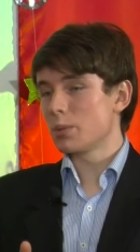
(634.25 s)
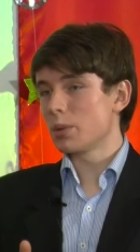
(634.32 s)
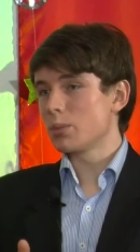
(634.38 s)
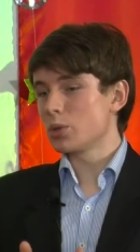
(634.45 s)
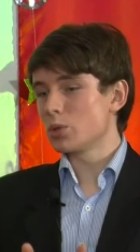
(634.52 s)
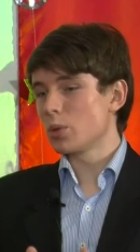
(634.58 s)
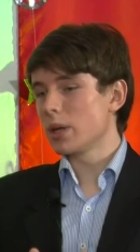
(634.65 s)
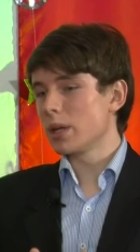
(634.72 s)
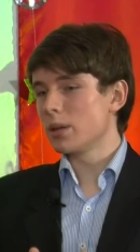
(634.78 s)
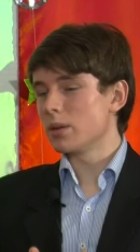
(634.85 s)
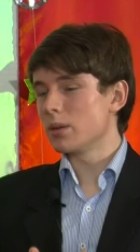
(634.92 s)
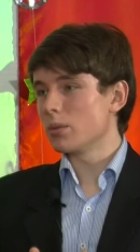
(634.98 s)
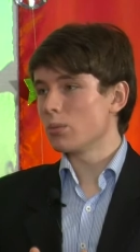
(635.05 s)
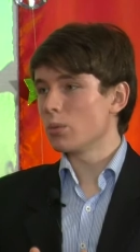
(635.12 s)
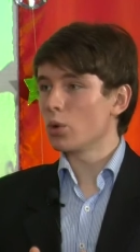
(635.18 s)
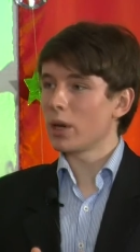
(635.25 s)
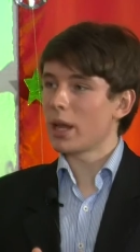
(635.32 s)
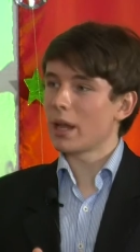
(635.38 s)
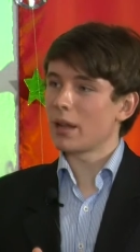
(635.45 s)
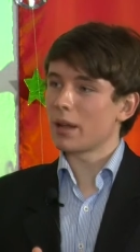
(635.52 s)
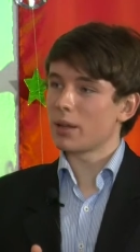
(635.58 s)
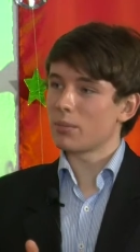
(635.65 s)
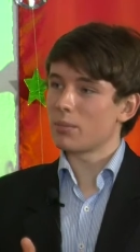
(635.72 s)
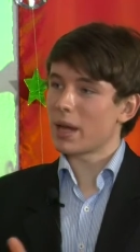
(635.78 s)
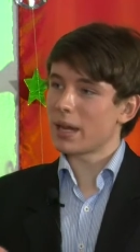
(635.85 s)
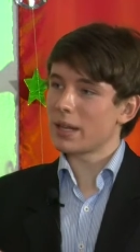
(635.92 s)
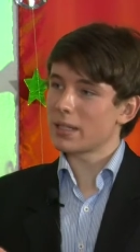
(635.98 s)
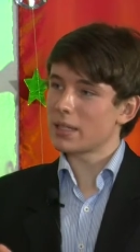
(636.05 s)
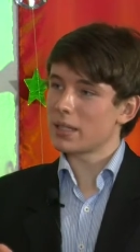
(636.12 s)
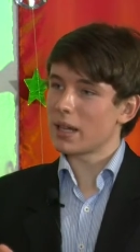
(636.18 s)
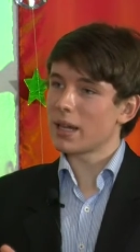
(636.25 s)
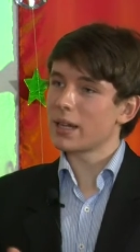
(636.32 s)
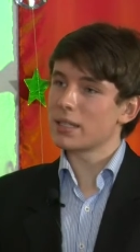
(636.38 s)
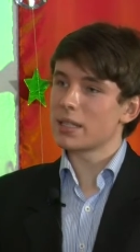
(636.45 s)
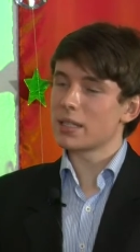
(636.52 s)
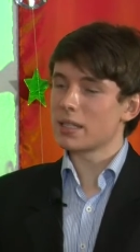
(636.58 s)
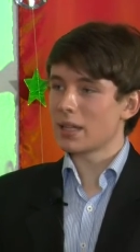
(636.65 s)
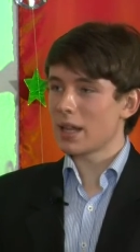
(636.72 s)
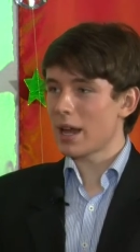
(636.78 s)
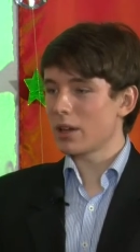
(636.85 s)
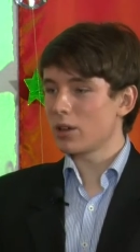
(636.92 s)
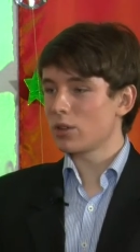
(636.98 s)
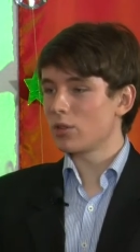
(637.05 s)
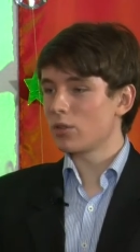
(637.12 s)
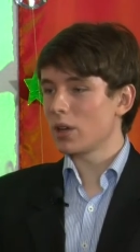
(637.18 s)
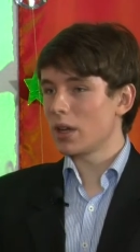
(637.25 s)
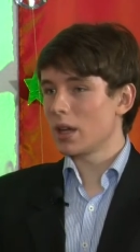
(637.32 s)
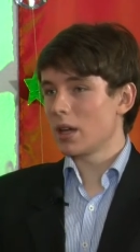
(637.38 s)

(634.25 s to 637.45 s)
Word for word: But between Mordialloc and Patterson Lakes, there's a lack of